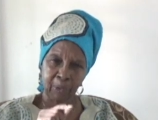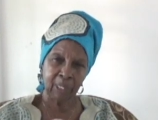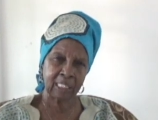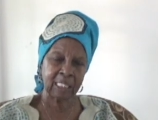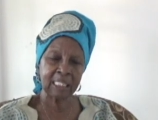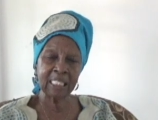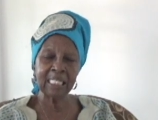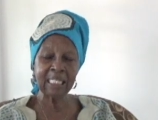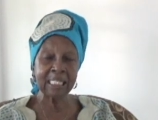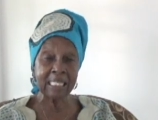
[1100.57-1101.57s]

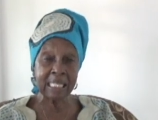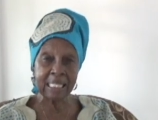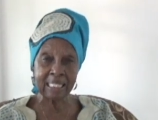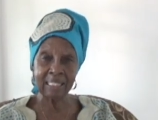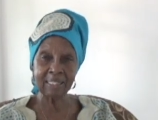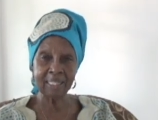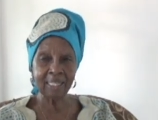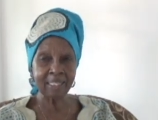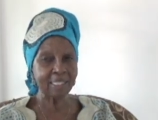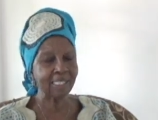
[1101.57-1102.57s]
desperately
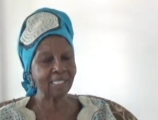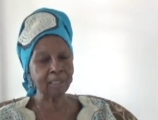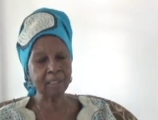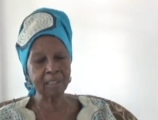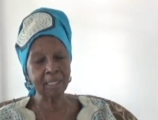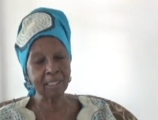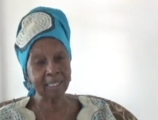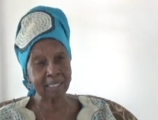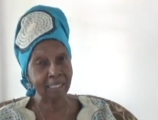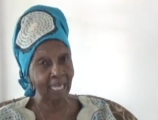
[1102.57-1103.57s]
needed in
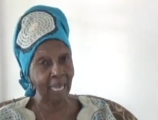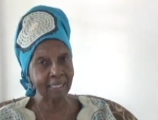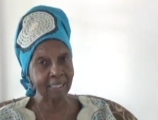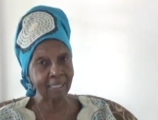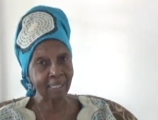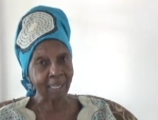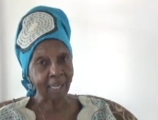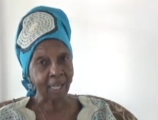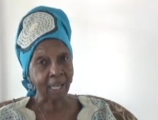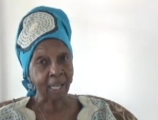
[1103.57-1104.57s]
this, in this land.